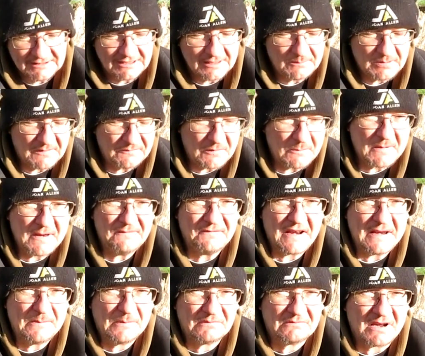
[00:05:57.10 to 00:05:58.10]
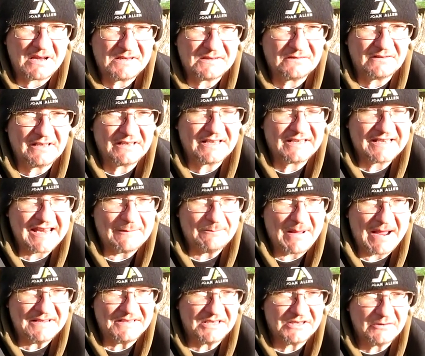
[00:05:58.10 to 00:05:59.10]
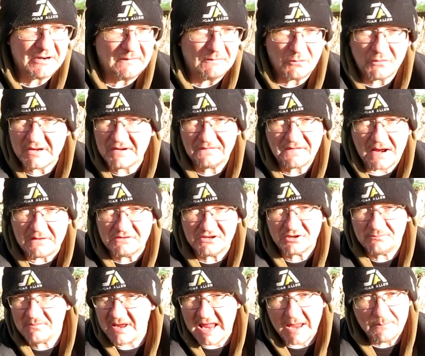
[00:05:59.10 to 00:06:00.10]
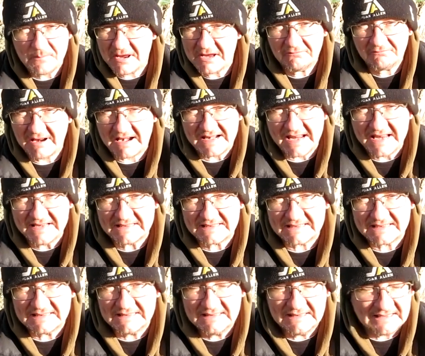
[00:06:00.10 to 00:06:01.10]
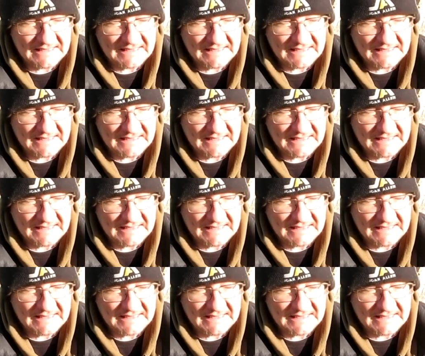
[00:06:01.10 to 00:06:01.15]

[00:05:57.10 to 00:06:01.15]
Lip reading: a puff on my vaporizer, and I'm going to get back to it. I've already found some epic relics,